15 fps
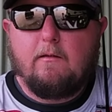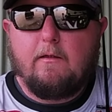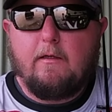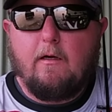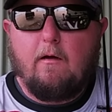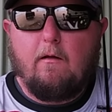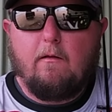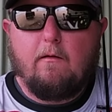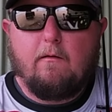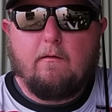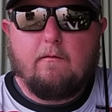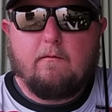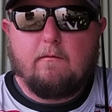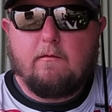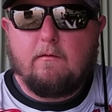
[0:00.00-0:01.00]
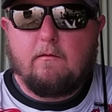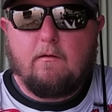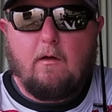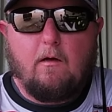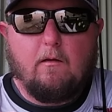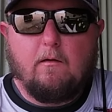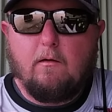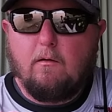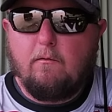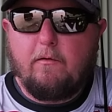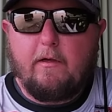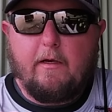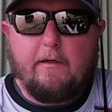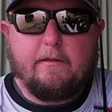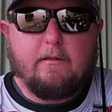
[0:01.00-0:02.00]
to get all the
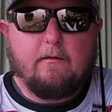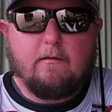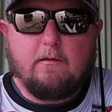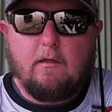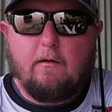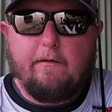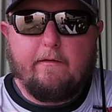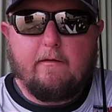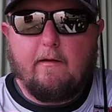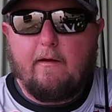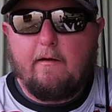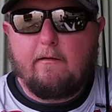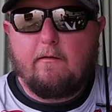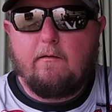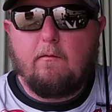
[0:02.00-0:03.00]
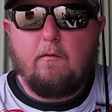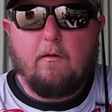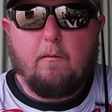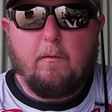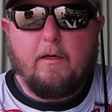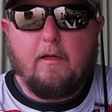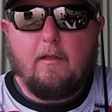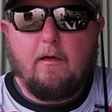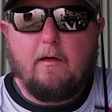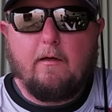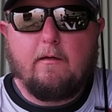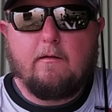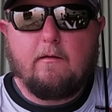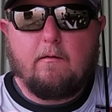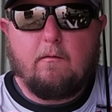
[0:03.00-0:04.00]
notifications and all the texts. It really meant a
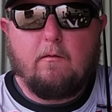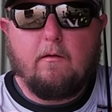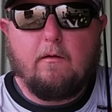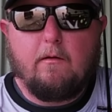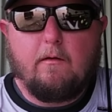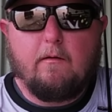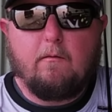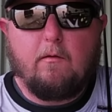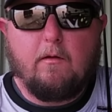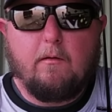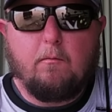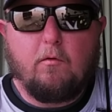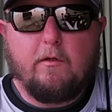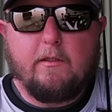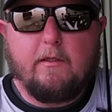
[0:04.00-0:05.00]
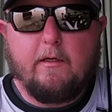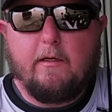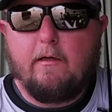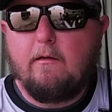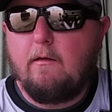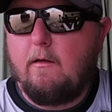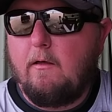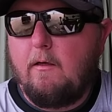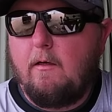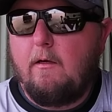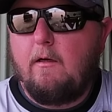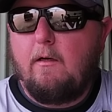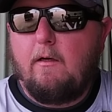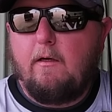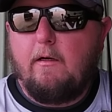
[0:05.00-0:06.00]
lot. I really appreciate it.
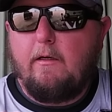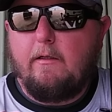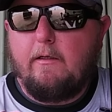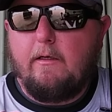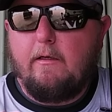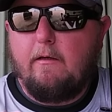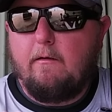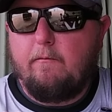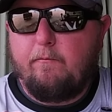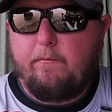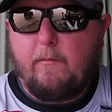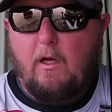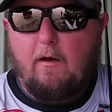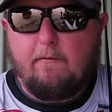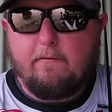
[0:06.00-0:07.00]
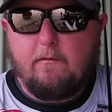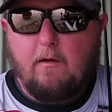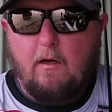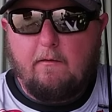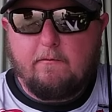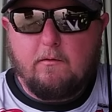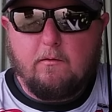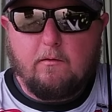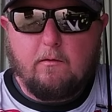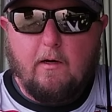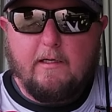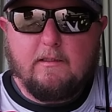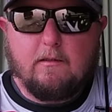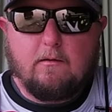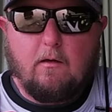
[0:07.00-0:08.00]
And off to a
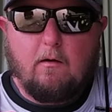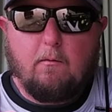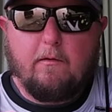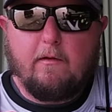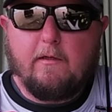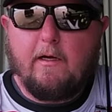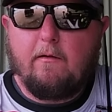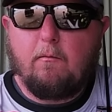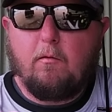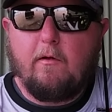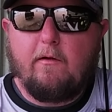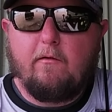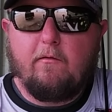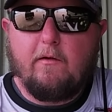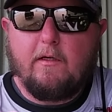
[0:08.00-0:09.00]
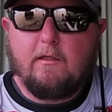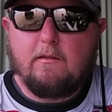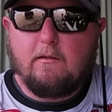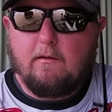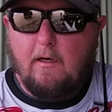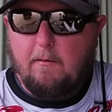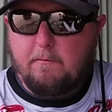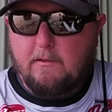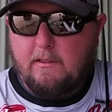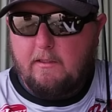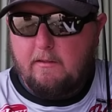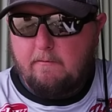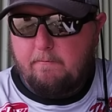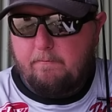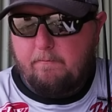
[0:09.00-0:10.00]
great start with a 9th place finish, top
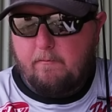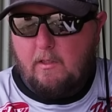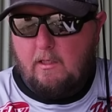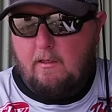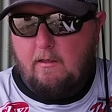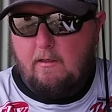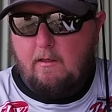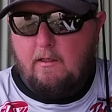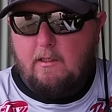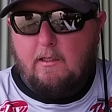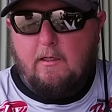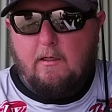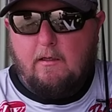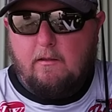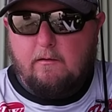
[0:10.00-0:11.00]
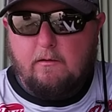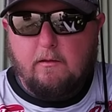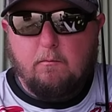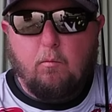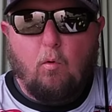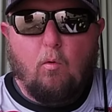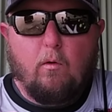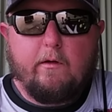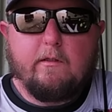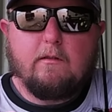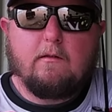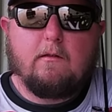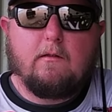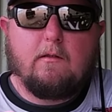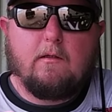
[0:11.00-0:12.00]
10. Good
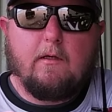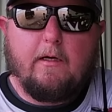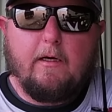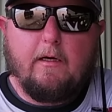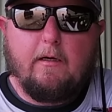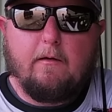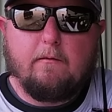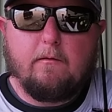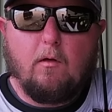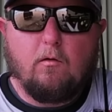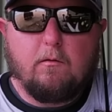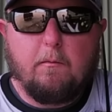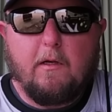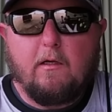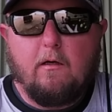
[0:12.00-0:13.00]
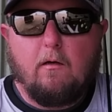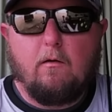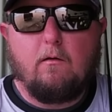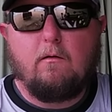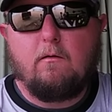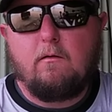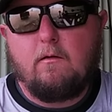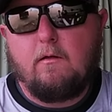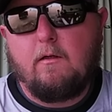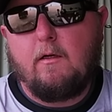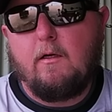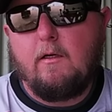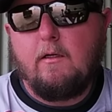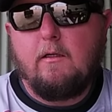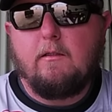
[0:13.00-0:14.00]
points. The ultimate goal
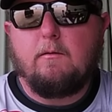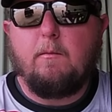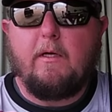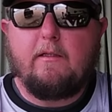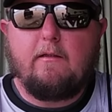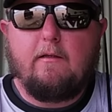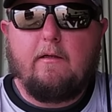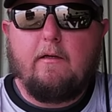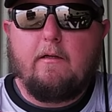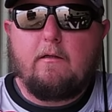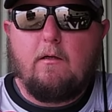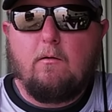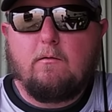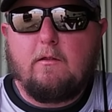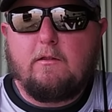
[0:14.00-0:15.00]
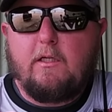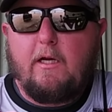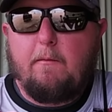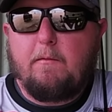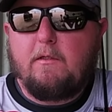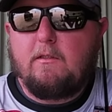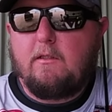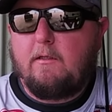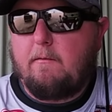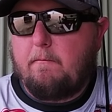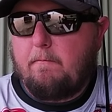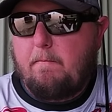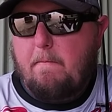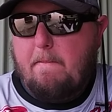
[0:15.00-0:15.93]
is to make the Costa Championship.